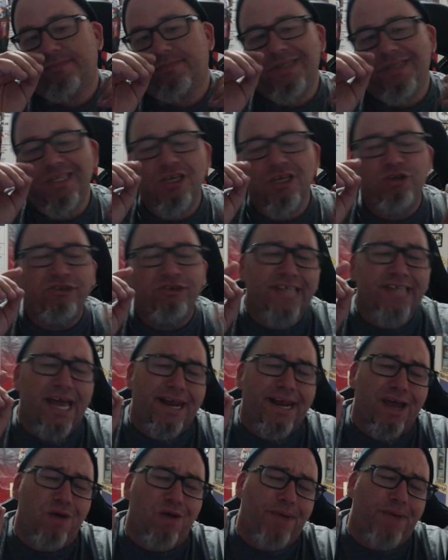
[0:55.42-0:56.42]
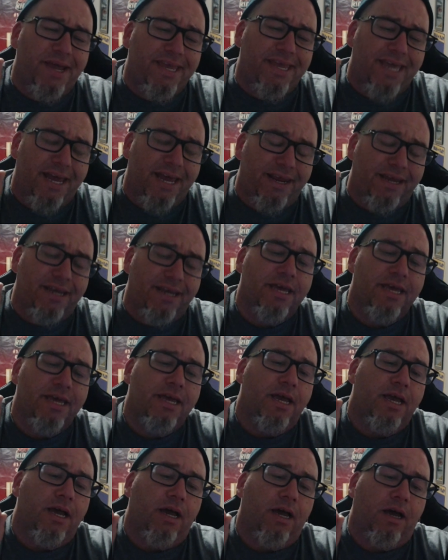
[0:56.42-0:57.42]
You start out by getting
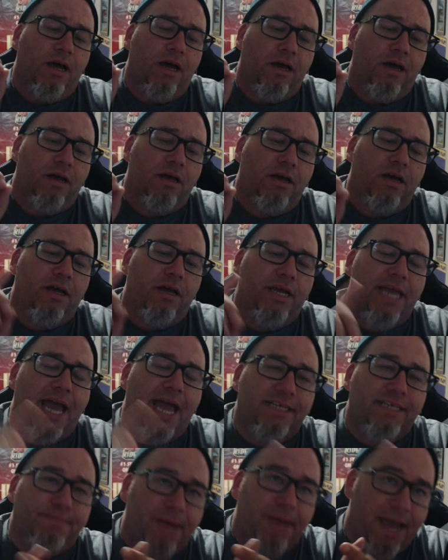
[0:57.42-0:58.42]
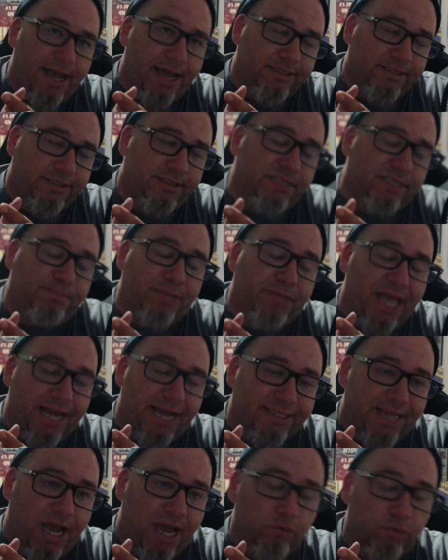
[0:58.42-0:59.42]
a gas mask that's blacked
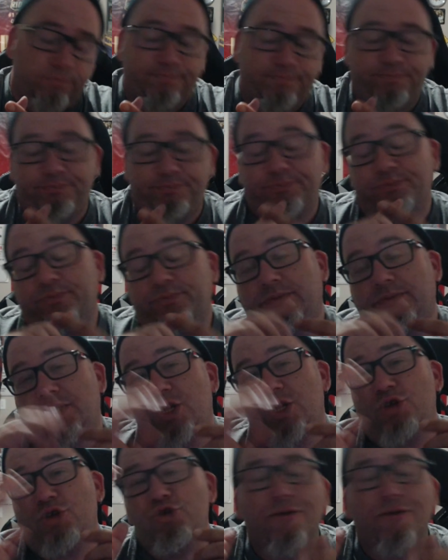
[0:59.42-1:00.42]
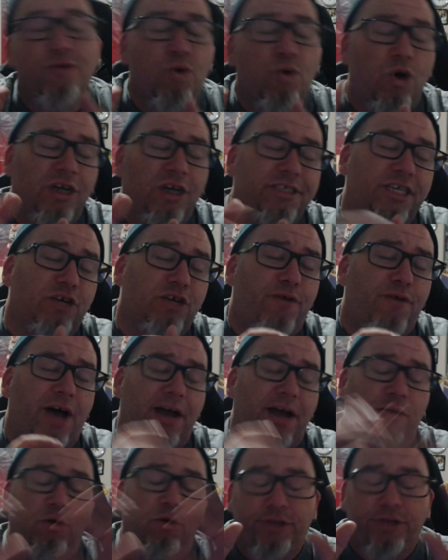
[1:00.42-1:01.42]
out. You have to walk single
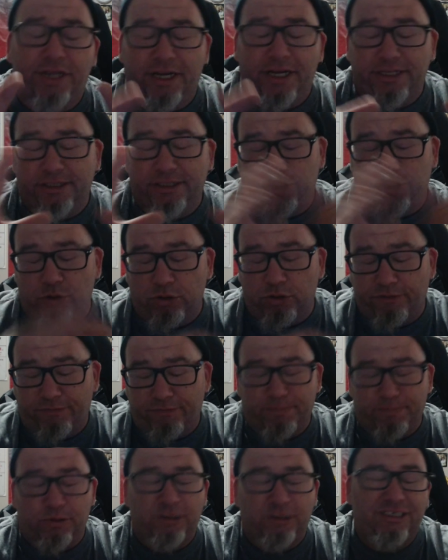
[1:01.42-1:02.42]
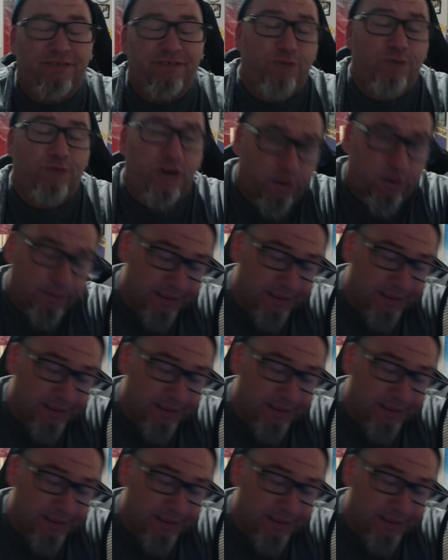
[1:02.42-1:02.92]
file, holding onto the shoulder for the person in front of you.